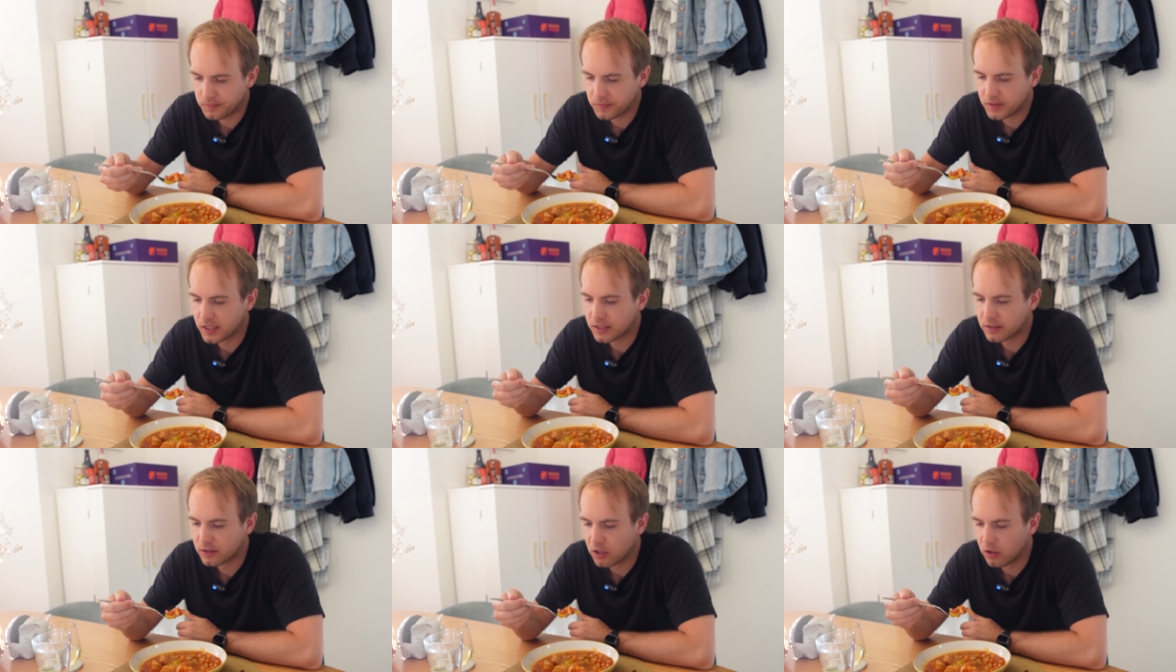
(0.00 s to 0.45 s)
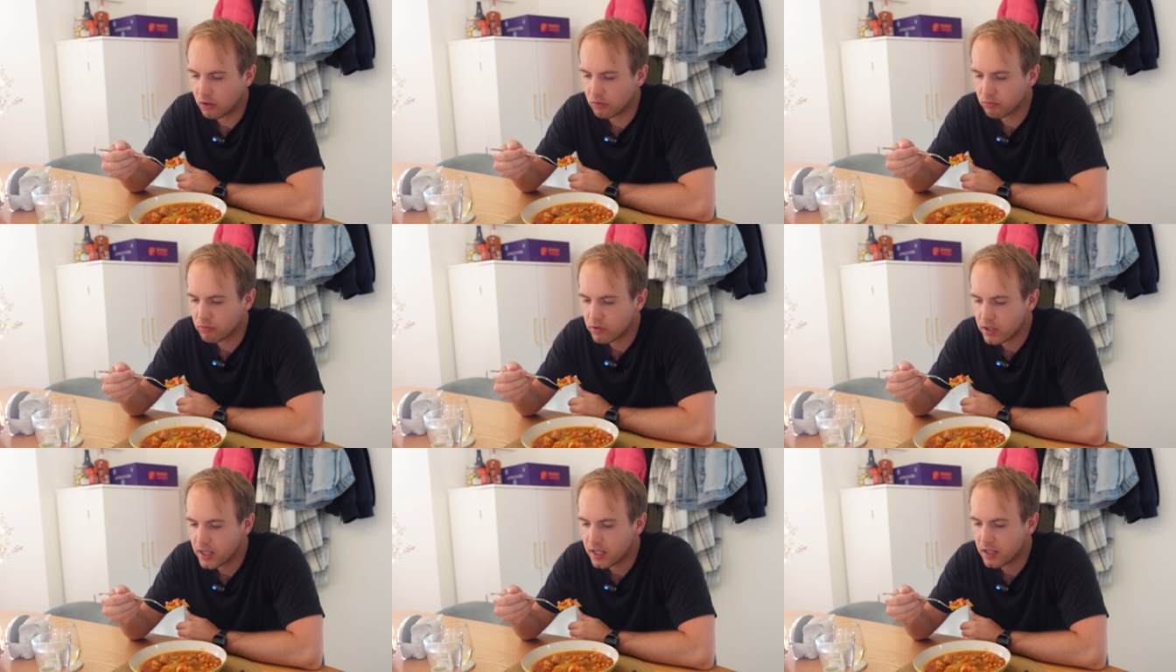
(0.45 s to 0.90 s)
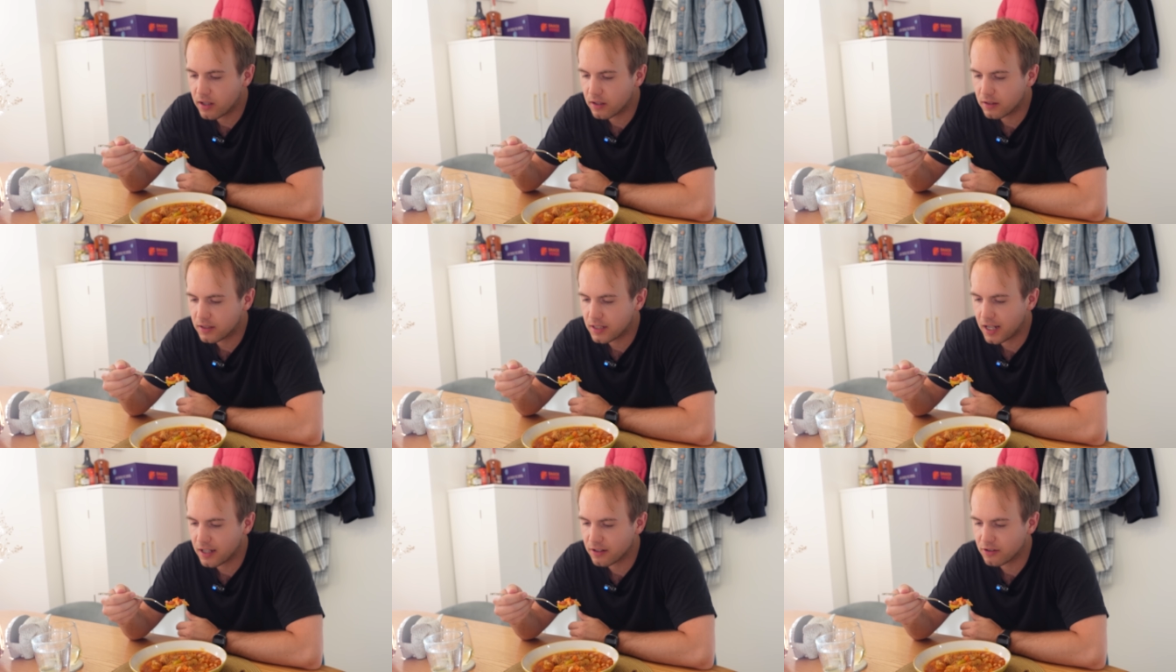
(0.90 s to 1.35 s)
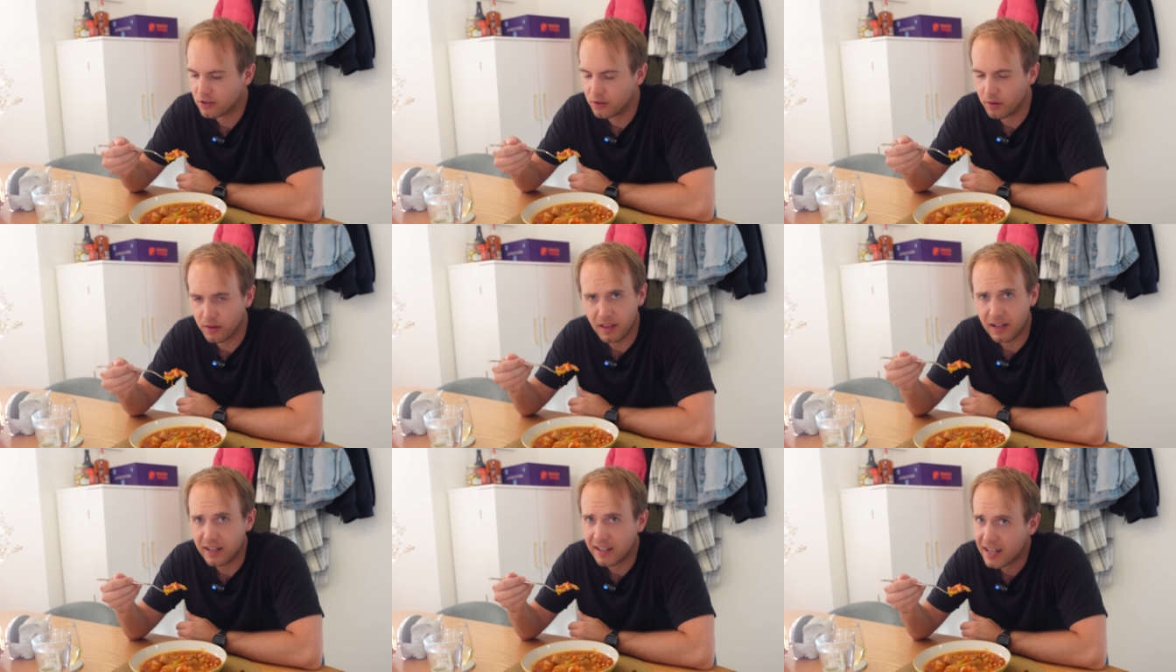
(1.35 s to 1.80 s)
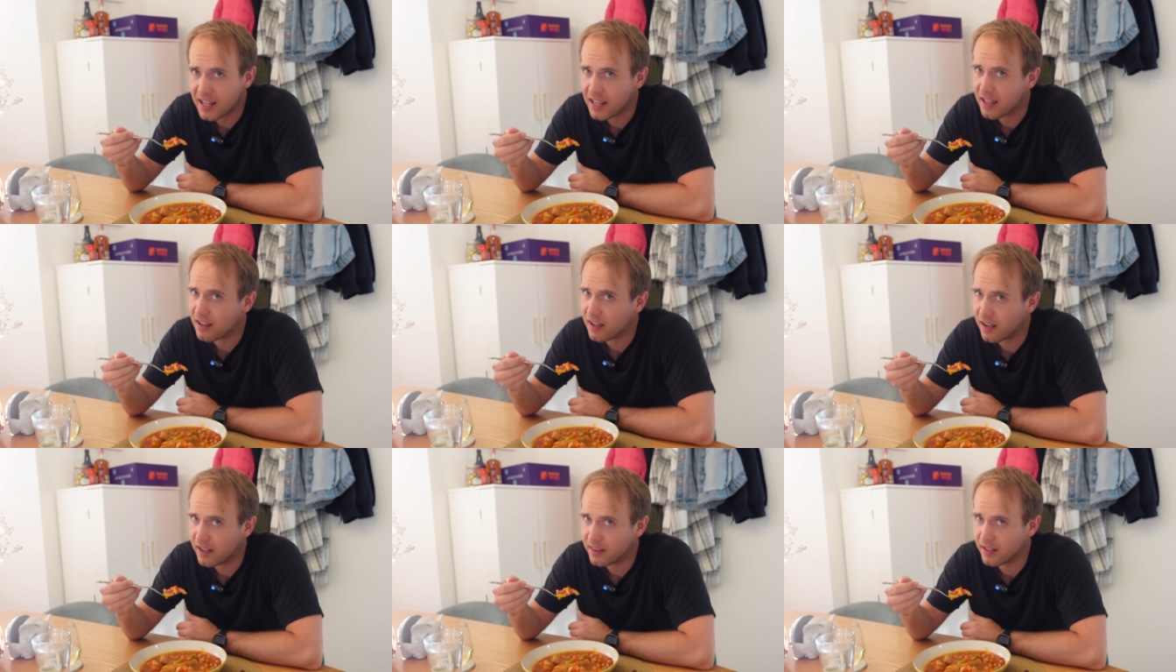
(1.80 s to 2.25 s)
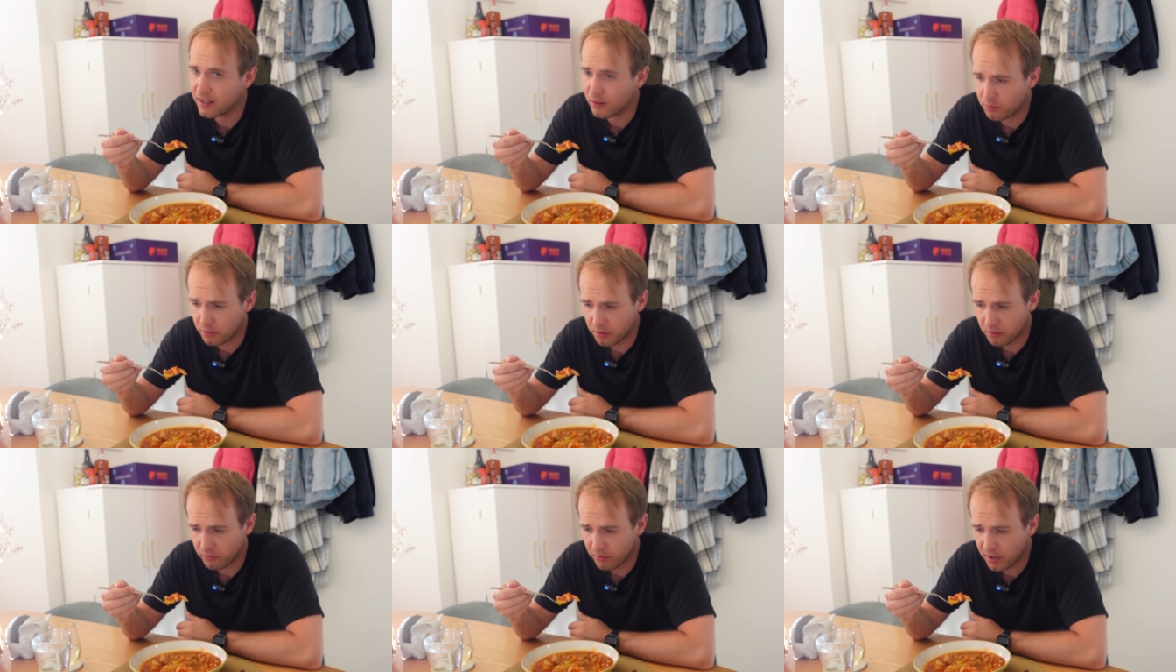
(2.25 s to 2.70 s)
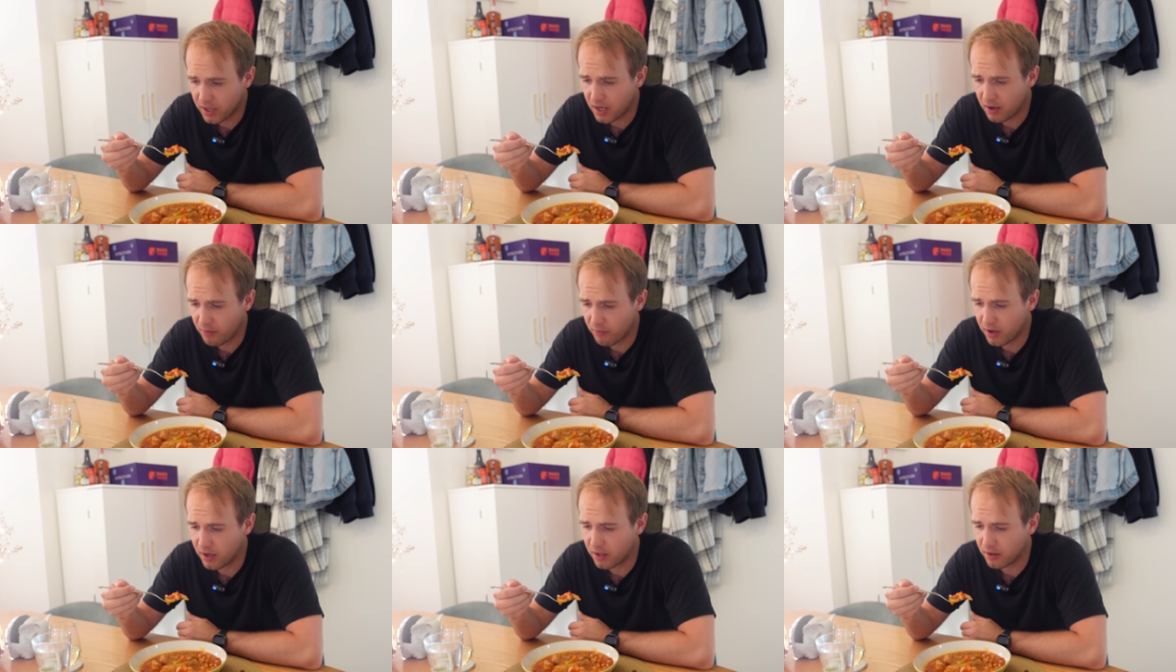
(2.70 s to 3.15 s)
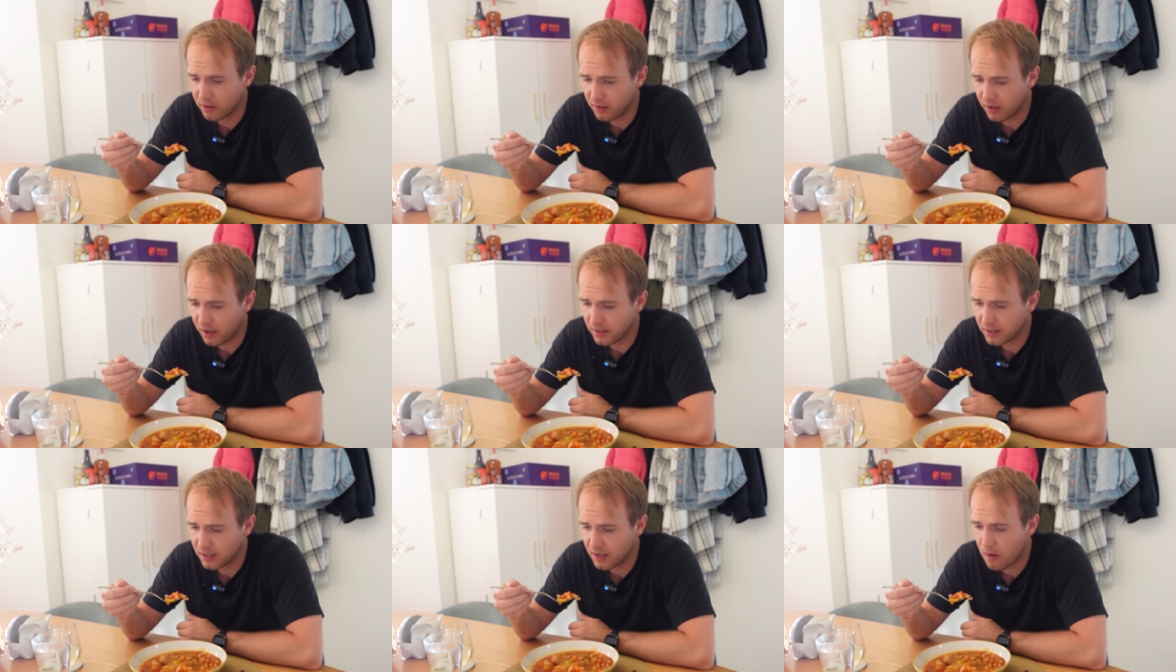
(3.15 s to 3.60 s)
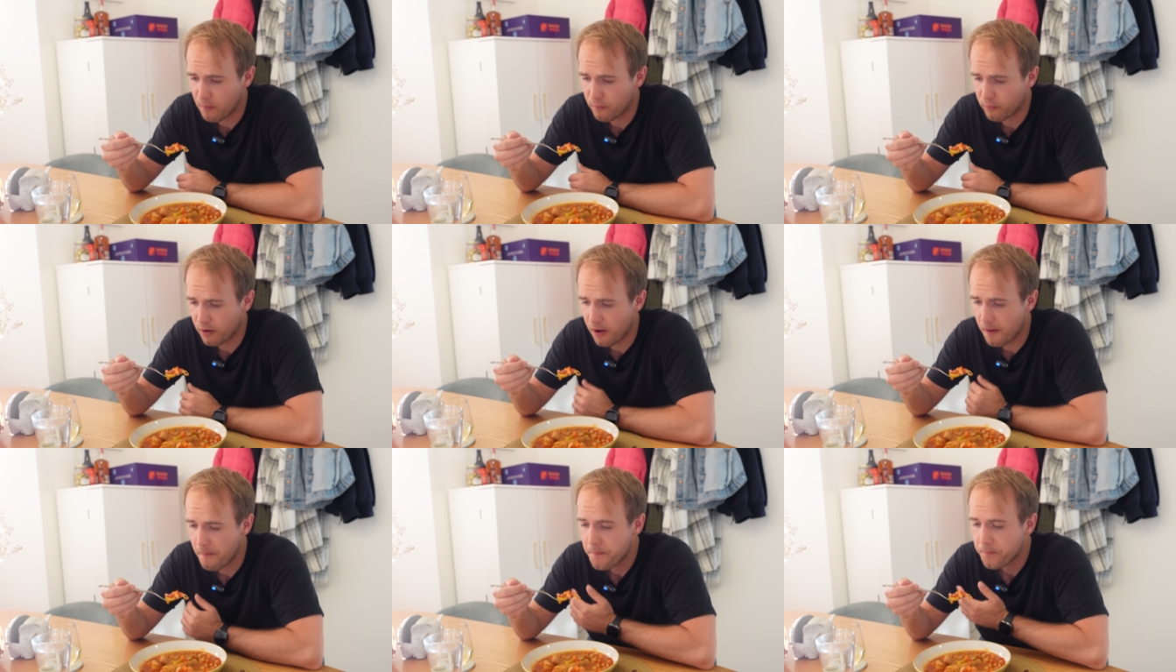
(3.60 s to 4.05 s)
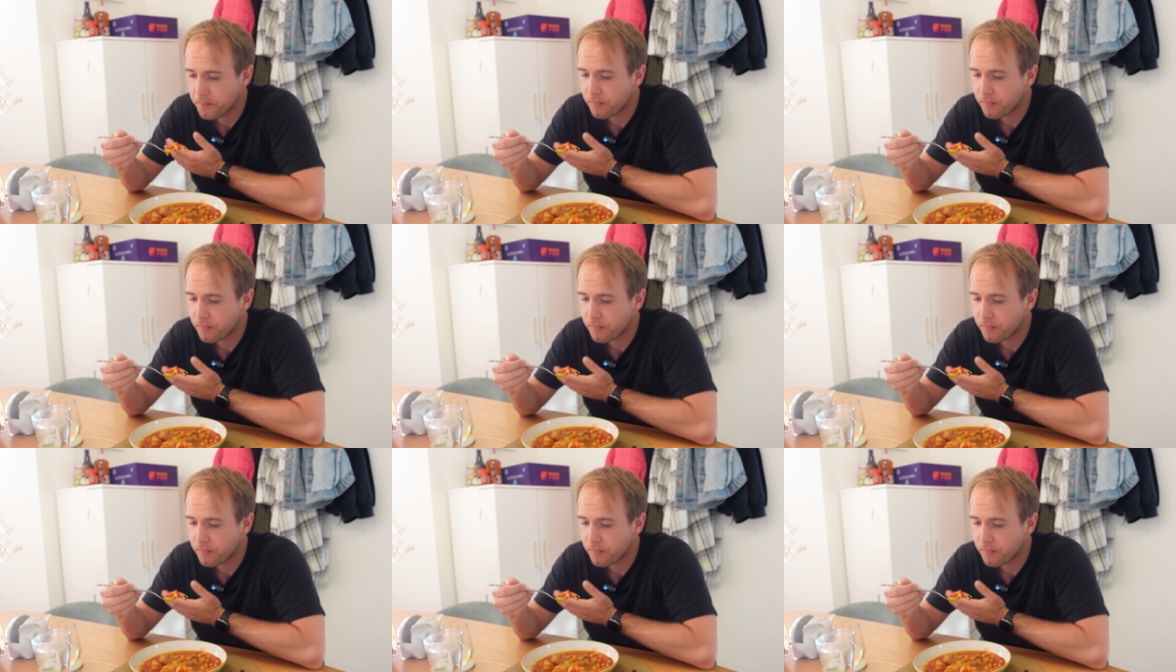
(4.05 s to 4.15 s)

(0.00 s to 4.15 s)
It's got a really good texture. The leek, I think, was a really, really good idea for it.